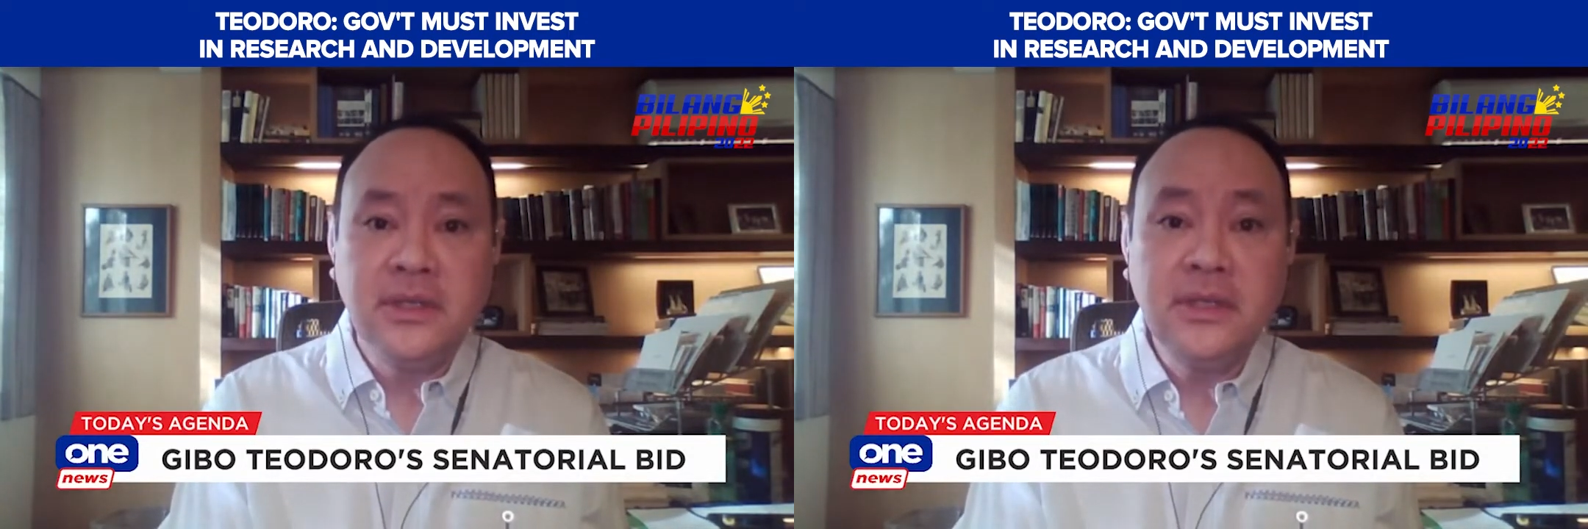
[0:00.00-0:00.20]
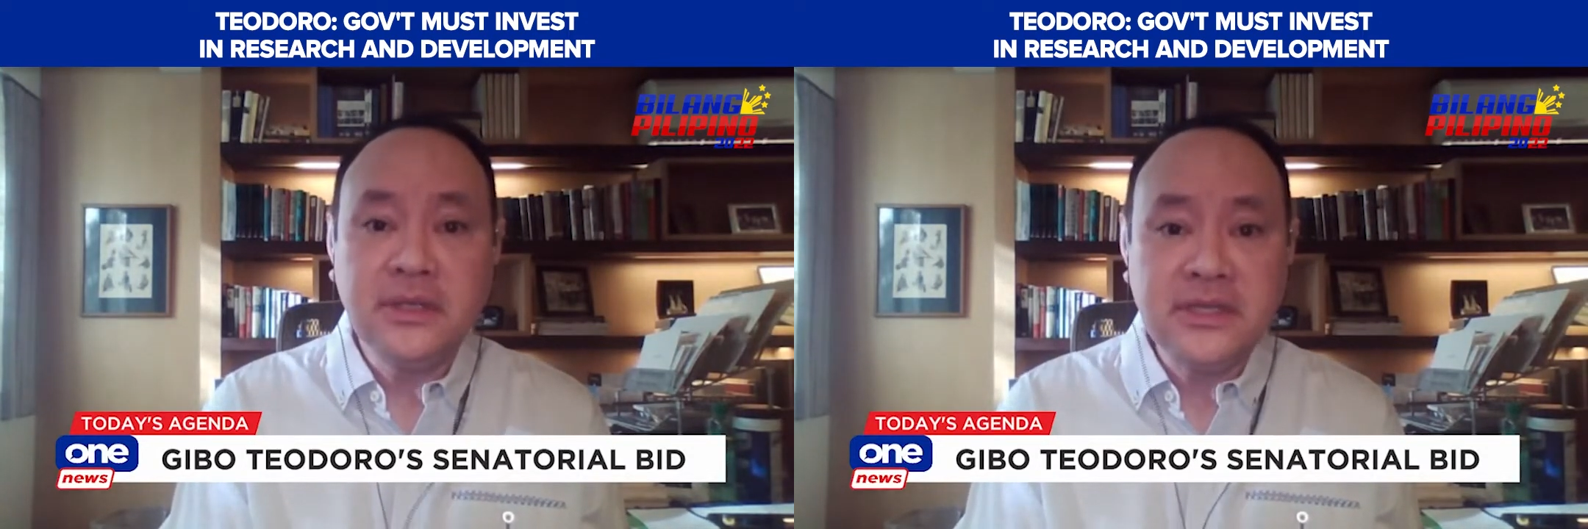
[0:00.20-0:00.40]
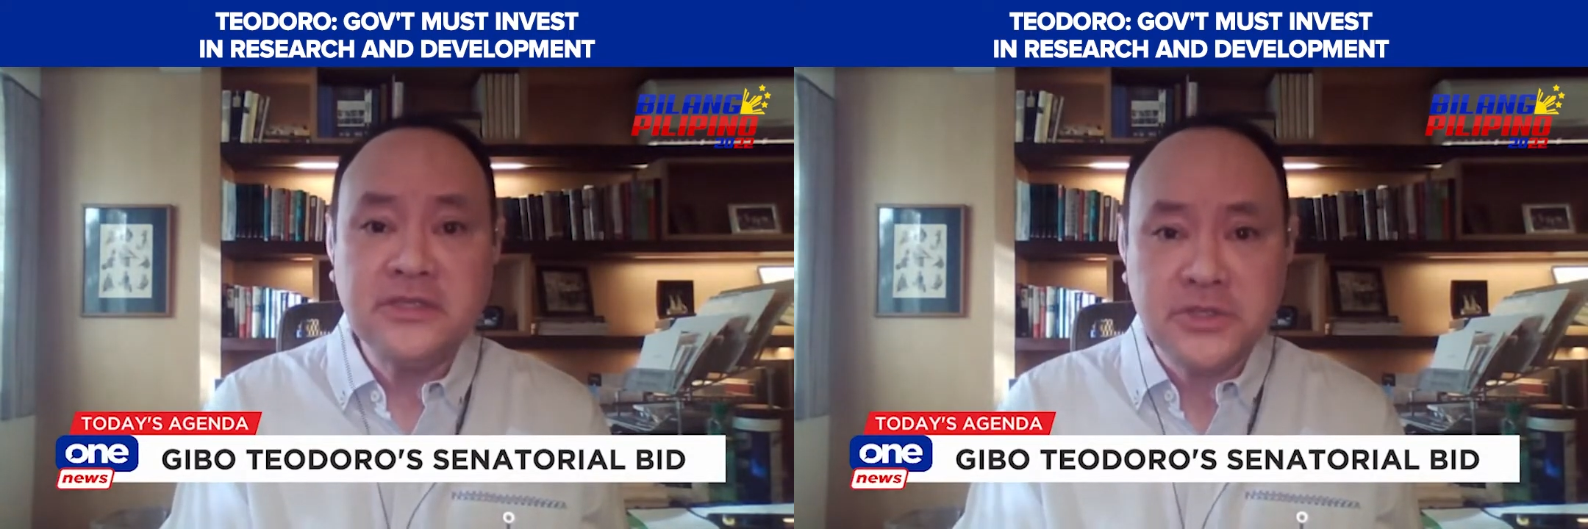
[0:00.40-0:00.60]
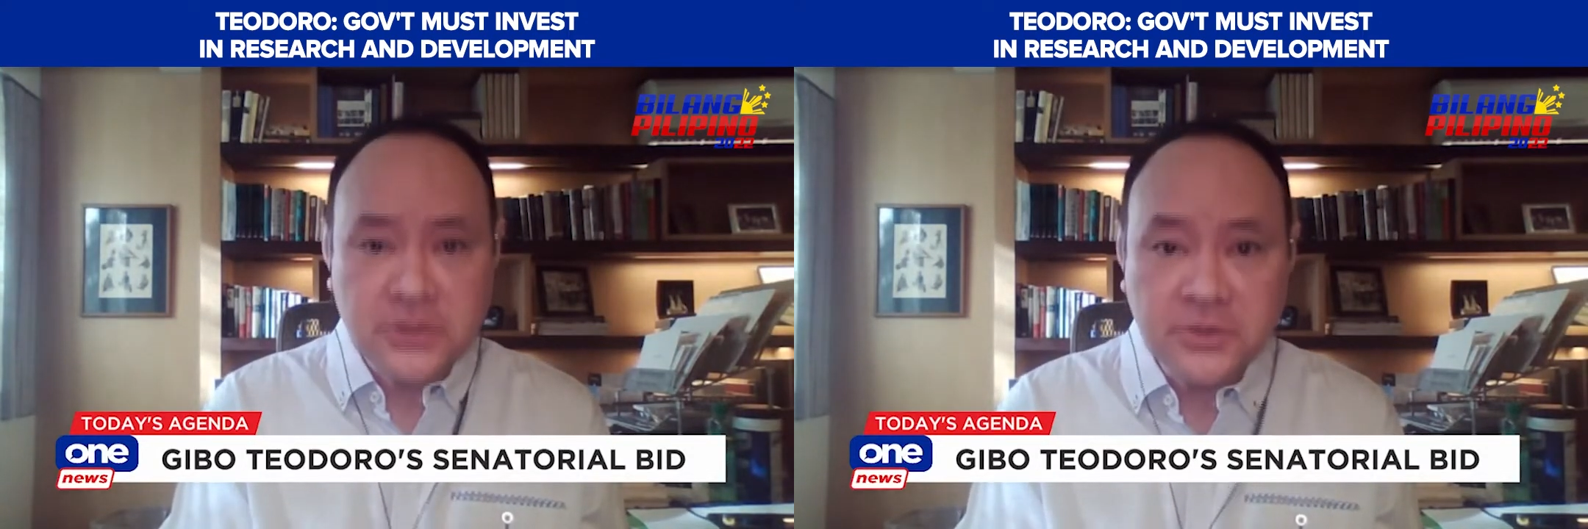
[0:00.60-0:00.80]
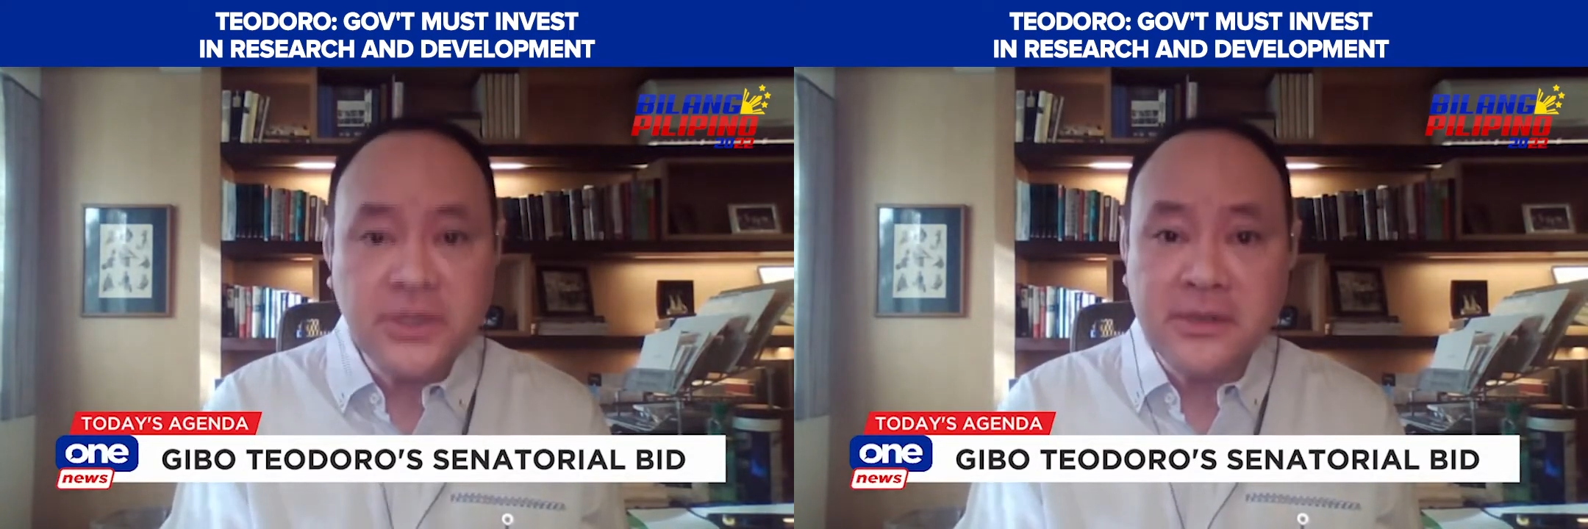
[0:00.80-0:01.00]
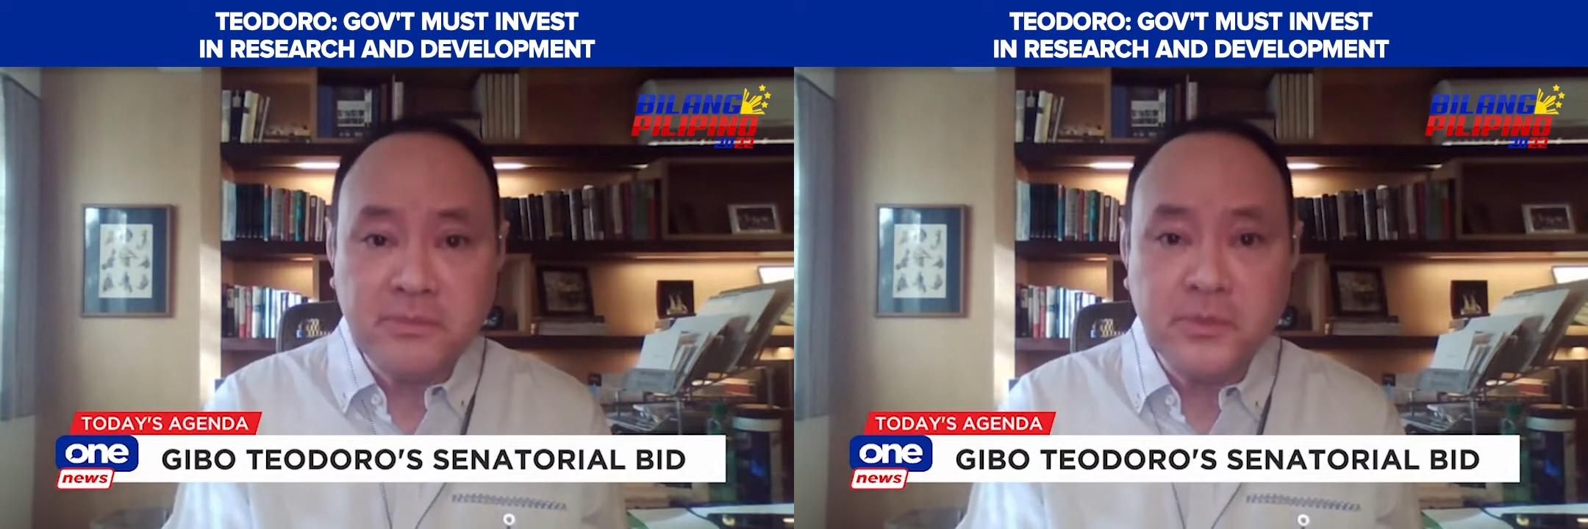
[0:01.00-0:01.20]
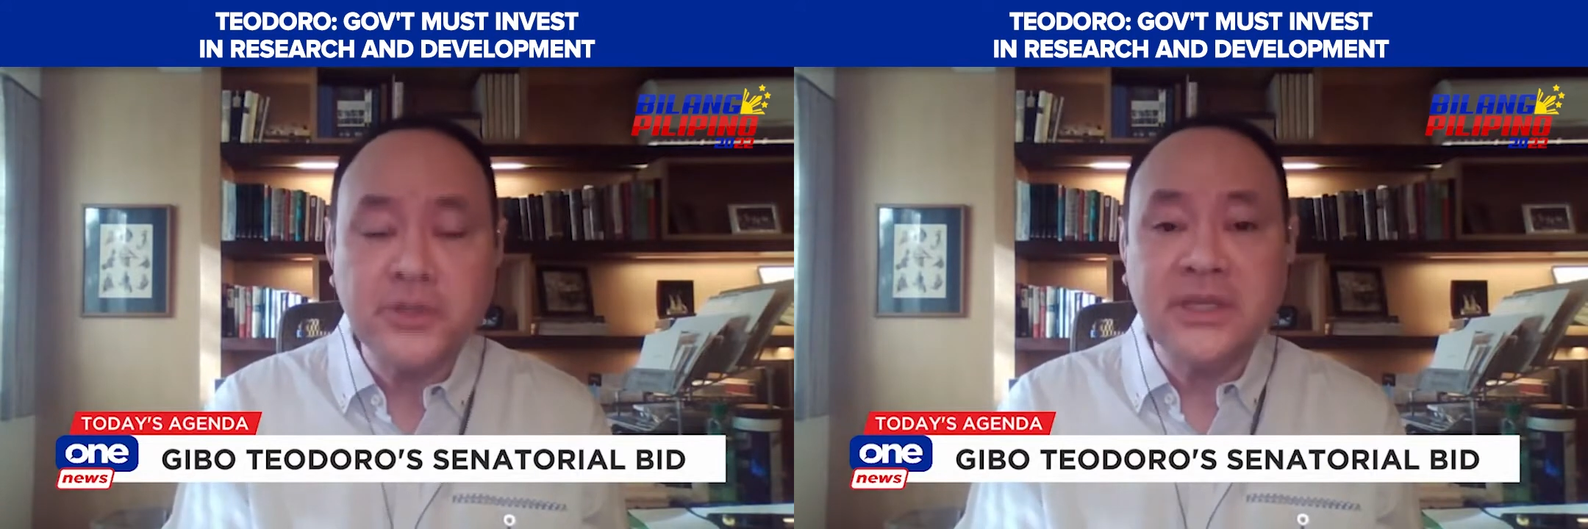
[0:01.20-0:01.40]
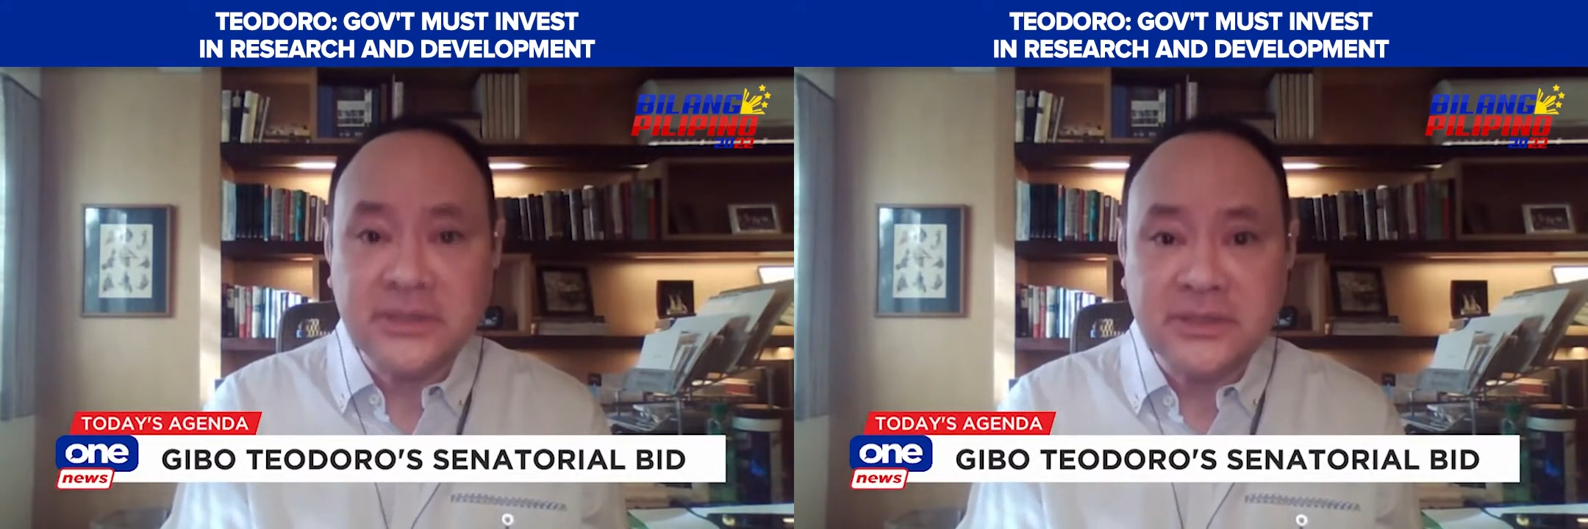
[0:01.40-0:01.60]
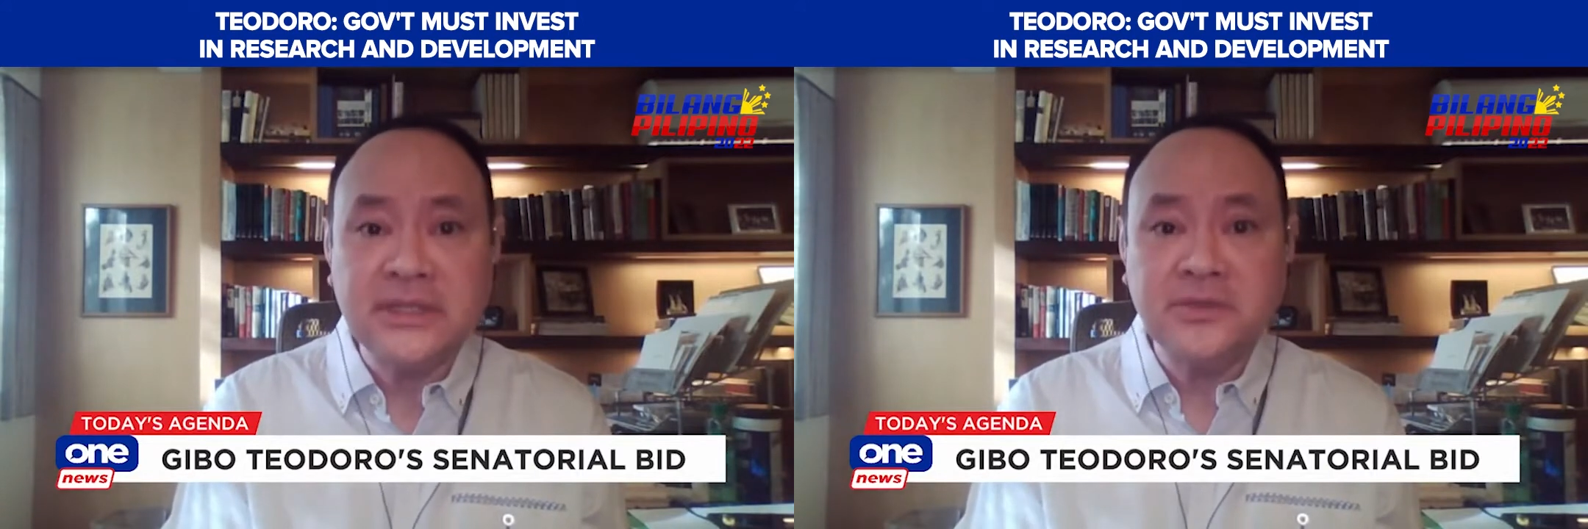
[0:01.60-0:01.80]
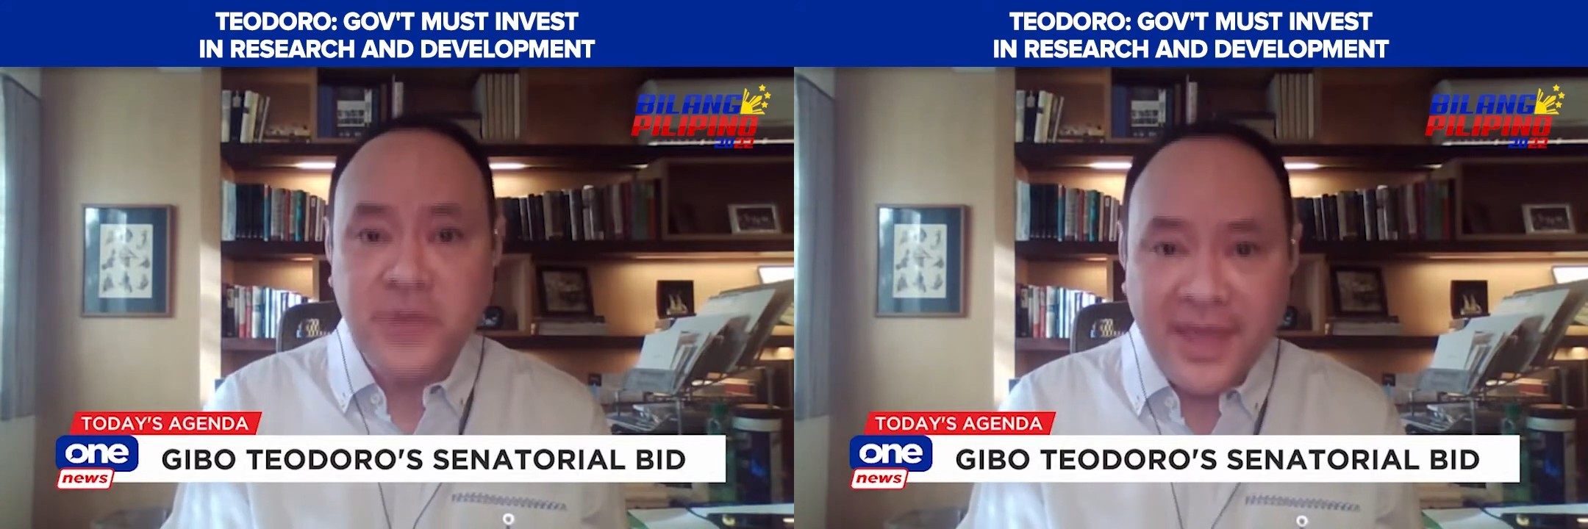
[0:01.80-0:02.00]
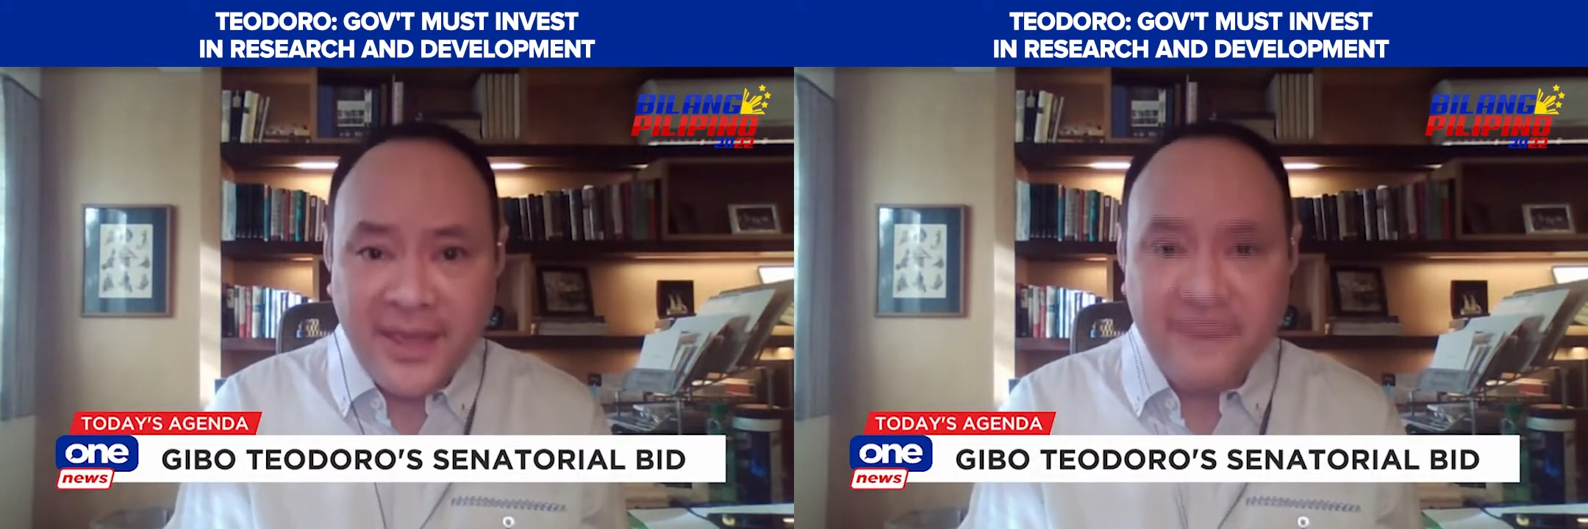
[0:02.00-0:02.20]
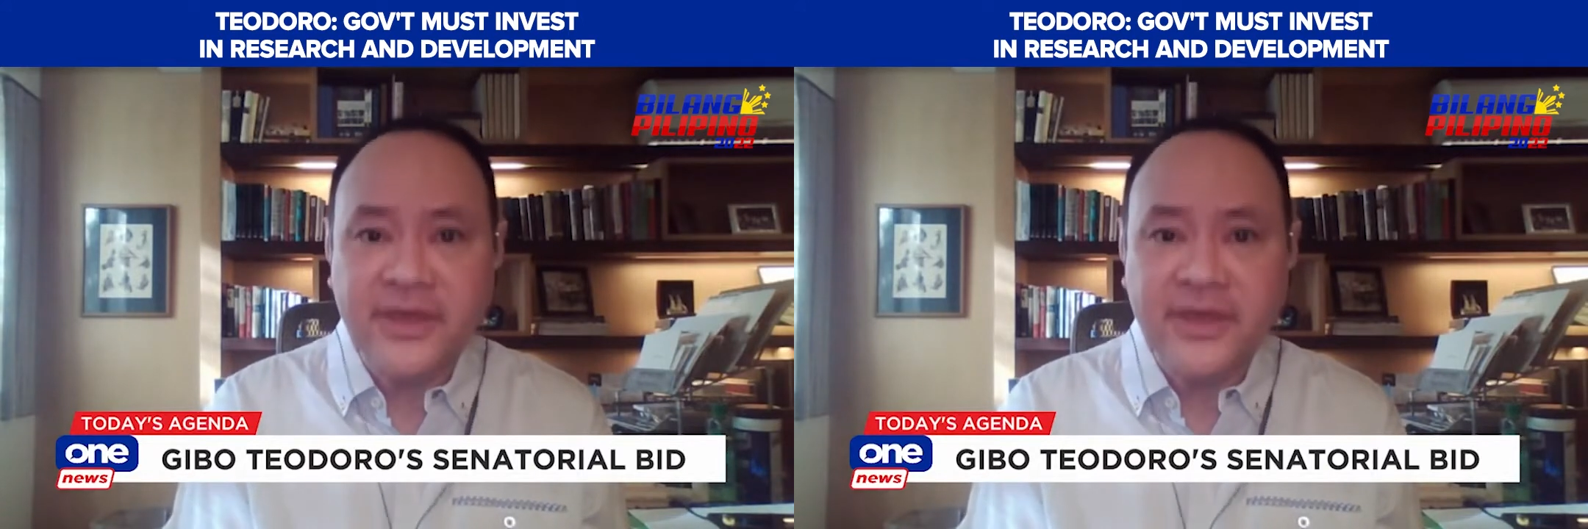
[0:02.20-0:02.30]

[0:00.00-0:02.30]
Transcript: it is truly important that we have